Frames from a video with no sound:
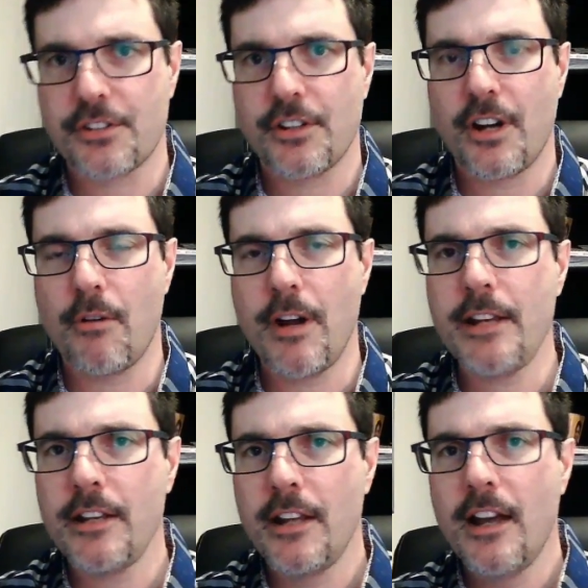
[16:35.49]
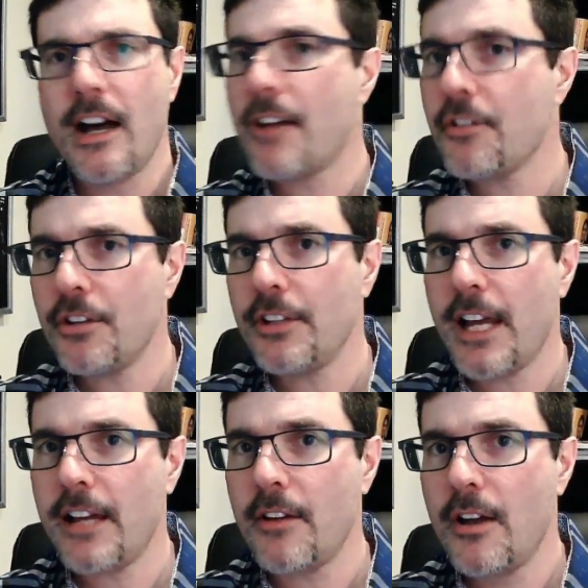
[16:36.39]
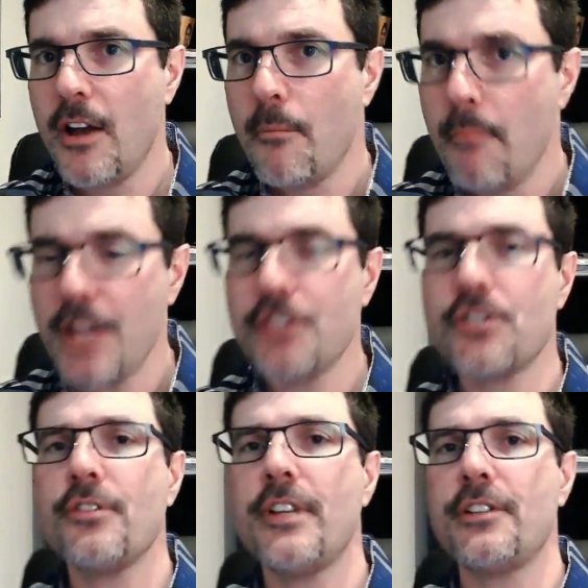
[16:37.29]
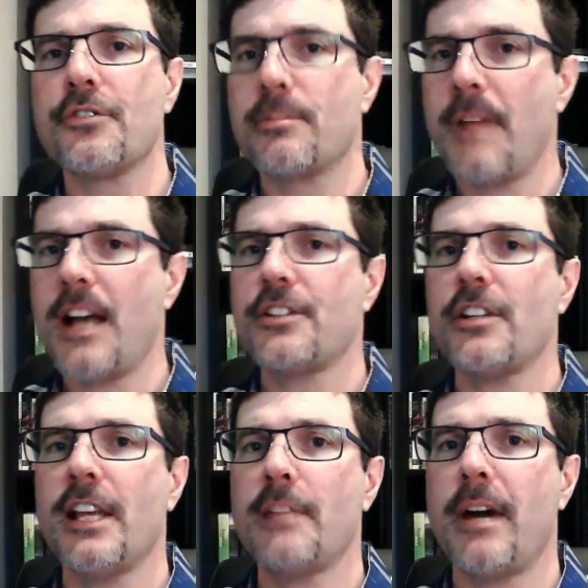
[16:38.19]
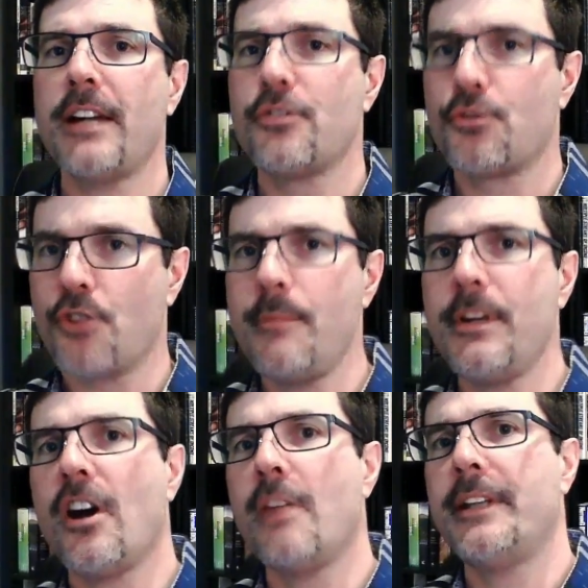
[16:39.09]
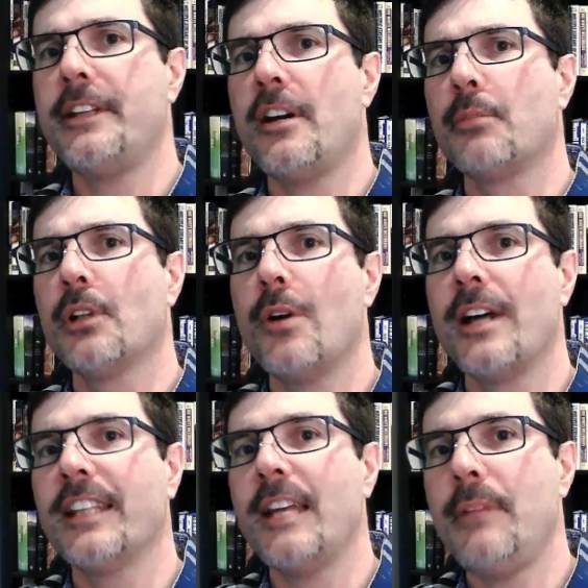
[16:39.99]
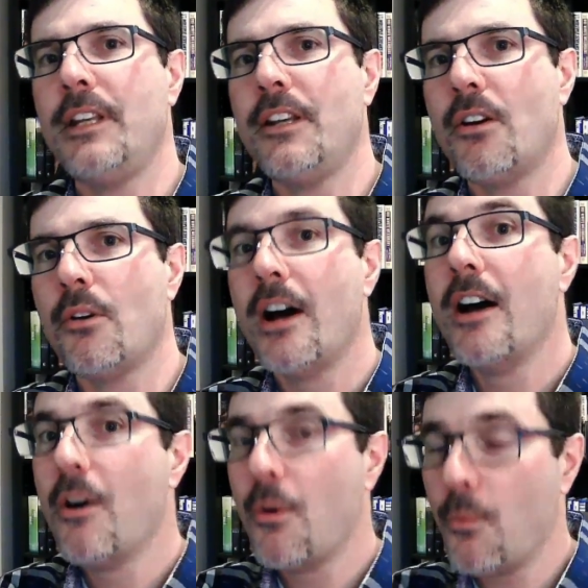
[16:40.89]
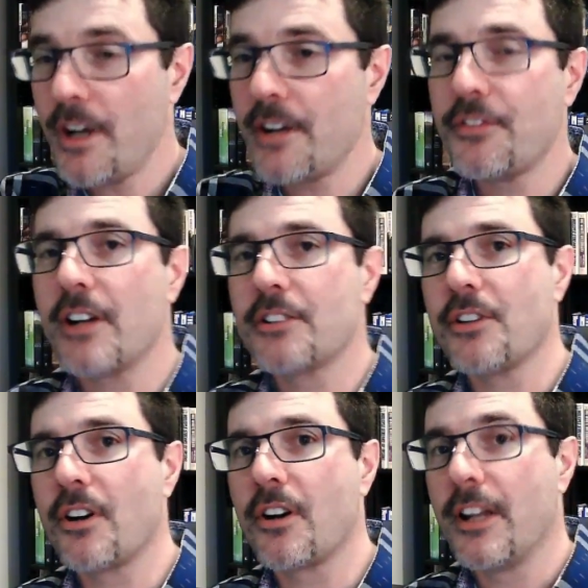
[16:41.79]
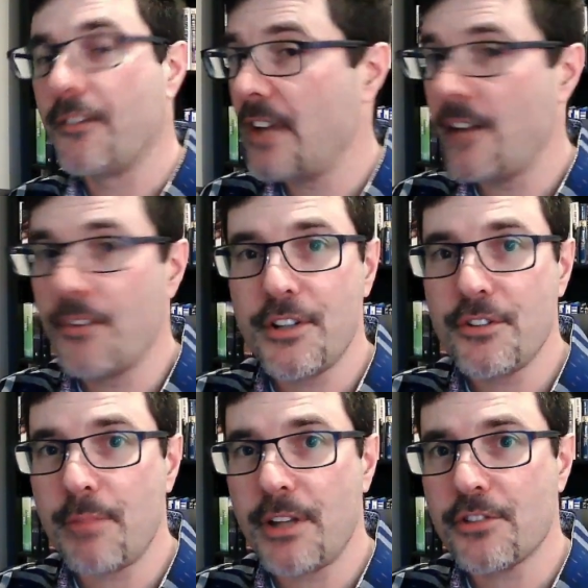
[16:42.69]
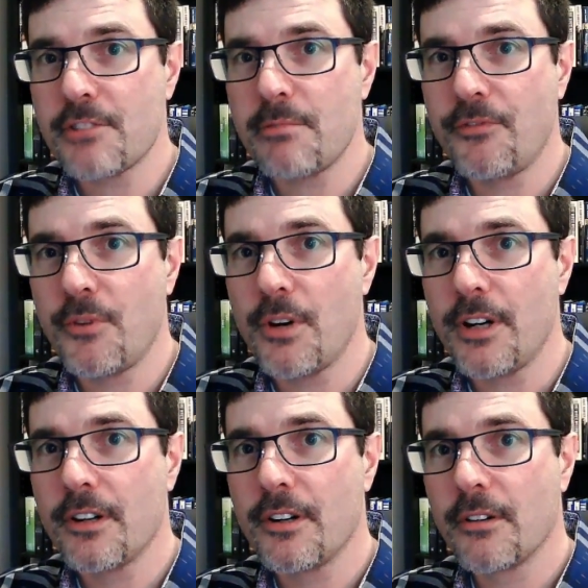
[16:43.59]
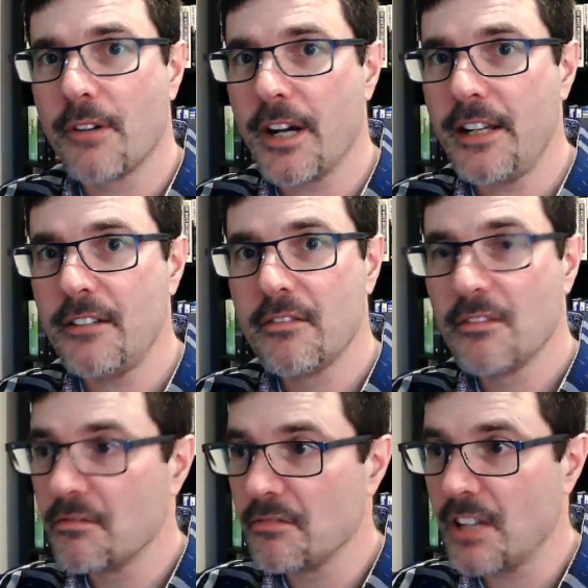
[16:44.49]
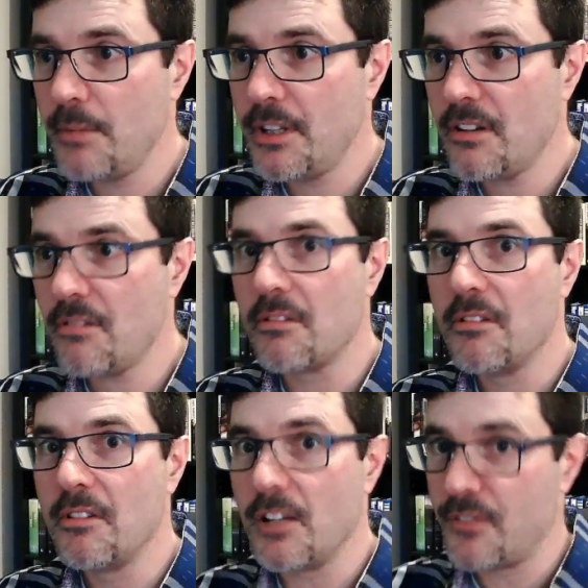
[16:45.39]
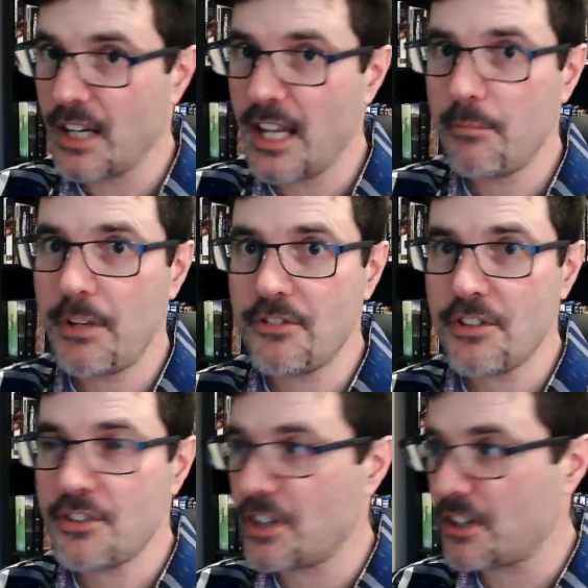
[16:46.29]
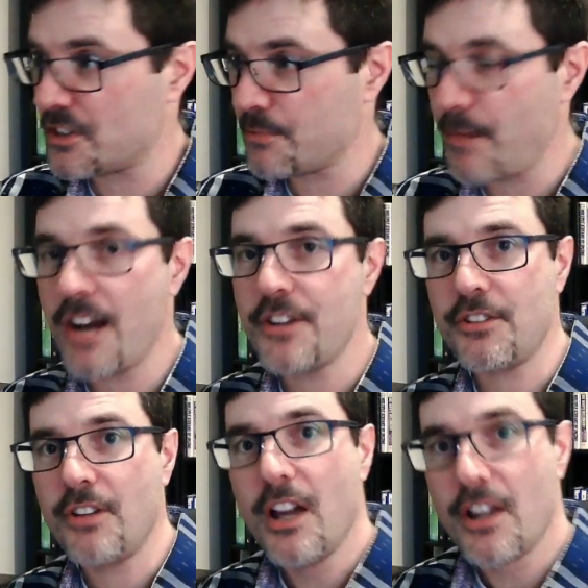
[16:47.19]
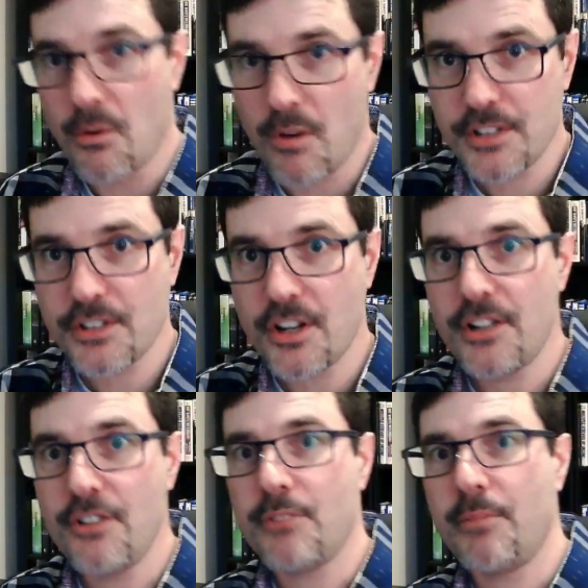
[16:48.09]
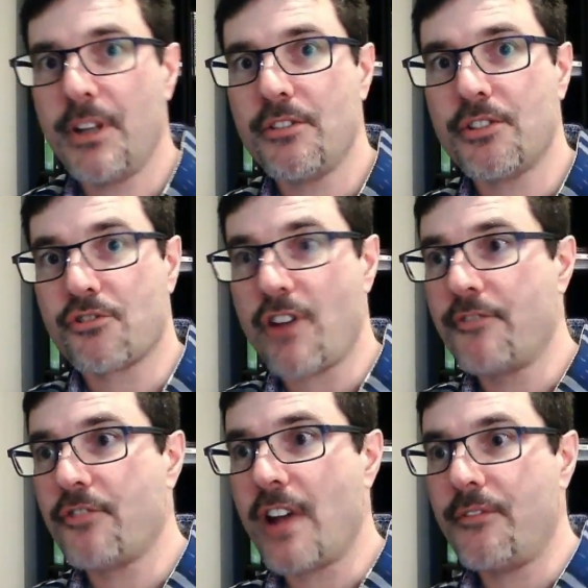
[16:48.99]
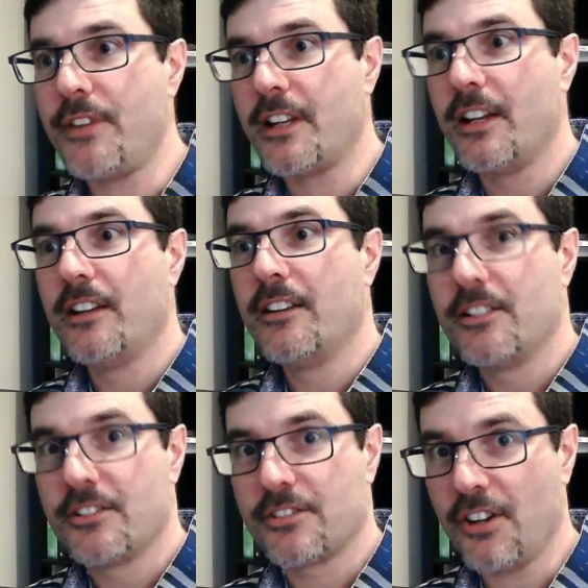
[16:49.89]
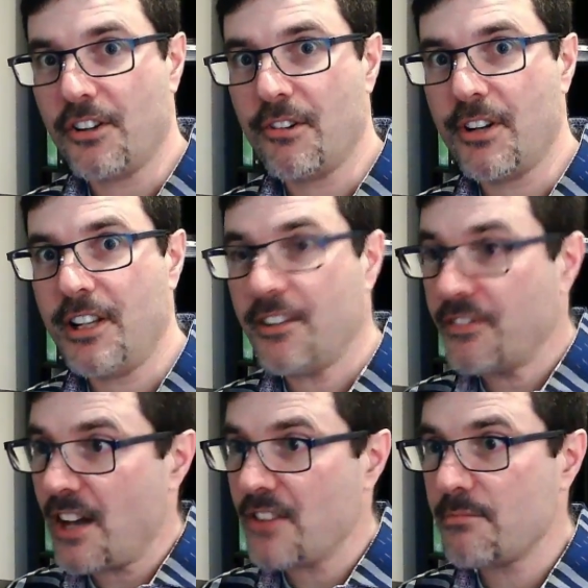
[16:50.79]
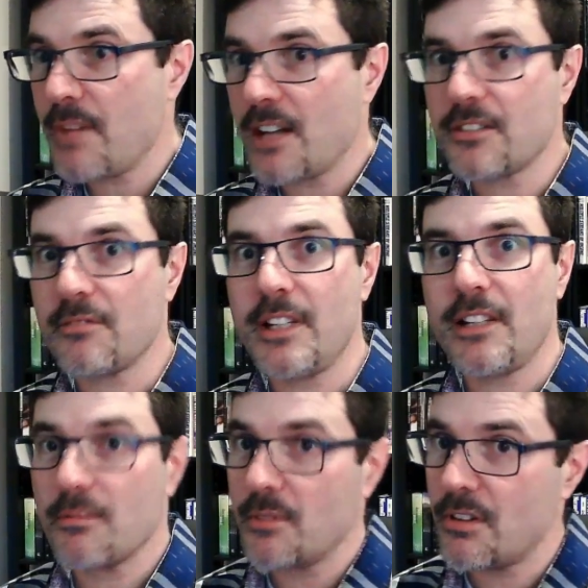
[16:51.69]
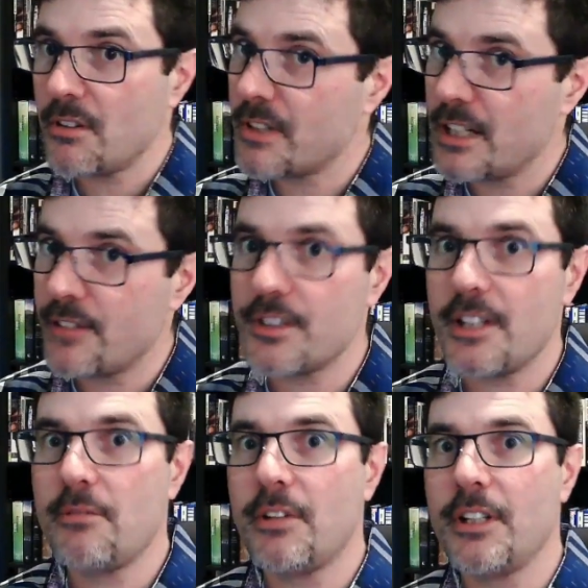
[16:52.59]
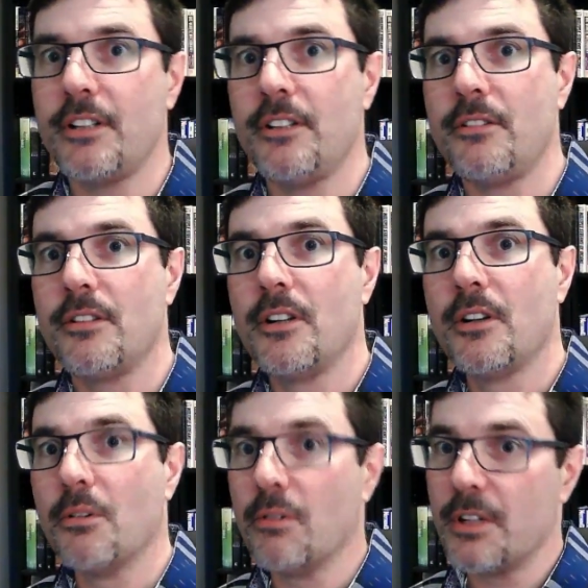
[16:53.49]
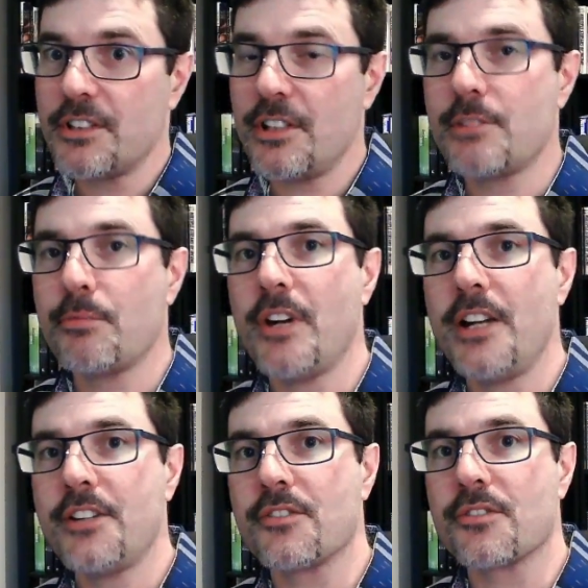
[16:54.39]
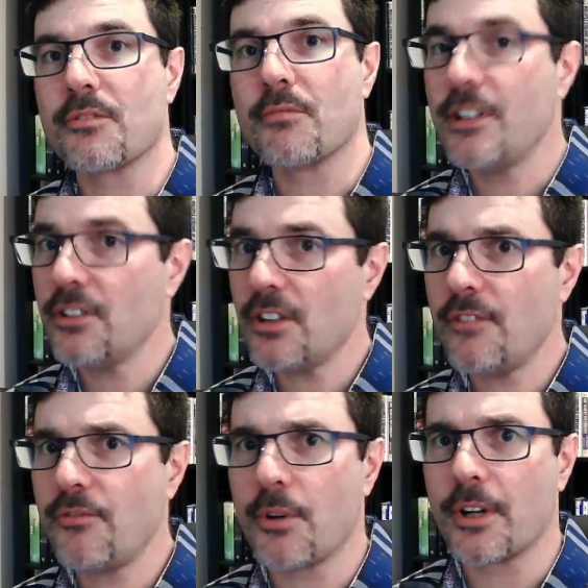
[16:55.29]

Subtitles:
All right. Other than that, make sure that you smash the like button, drop me a comment down below and let me know what your thoughts are. If you ever used Pinterest before, right? Let me know. If you like Pinterest, it inspires you, you want to start using Pinterest, drive traffic, start creating $1,000 a week or more, whatever that you want to do. What's your inspirations? What are you looking for?